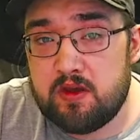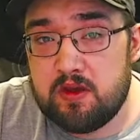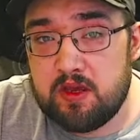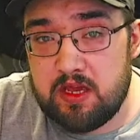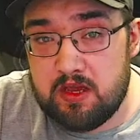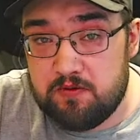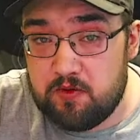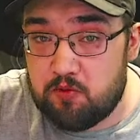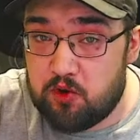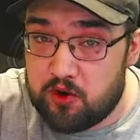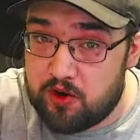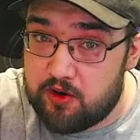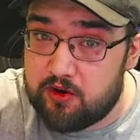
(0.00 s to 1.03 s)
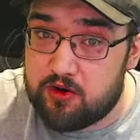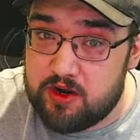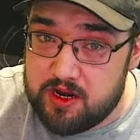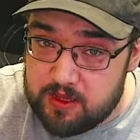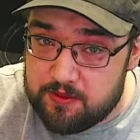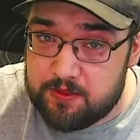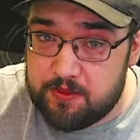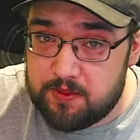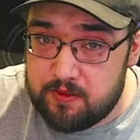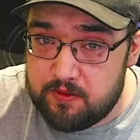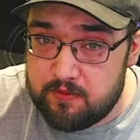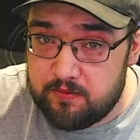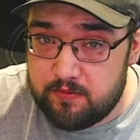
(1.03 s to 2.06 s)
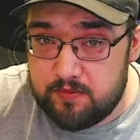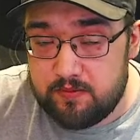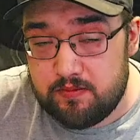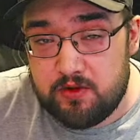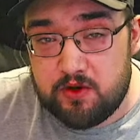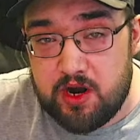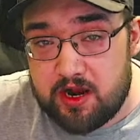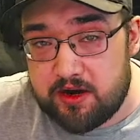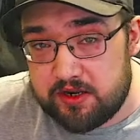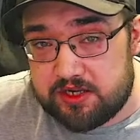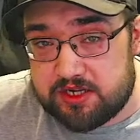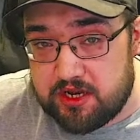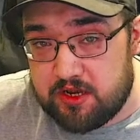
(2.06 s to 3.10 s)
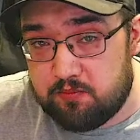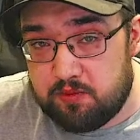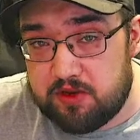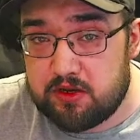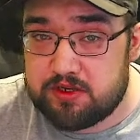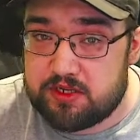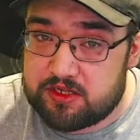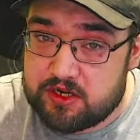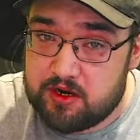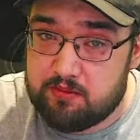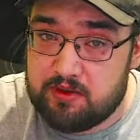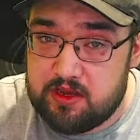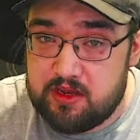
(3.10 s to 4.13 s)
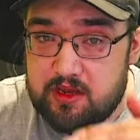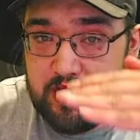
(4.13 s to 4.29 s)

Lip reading: If you put it underneath, you're not going to see it because it's going to be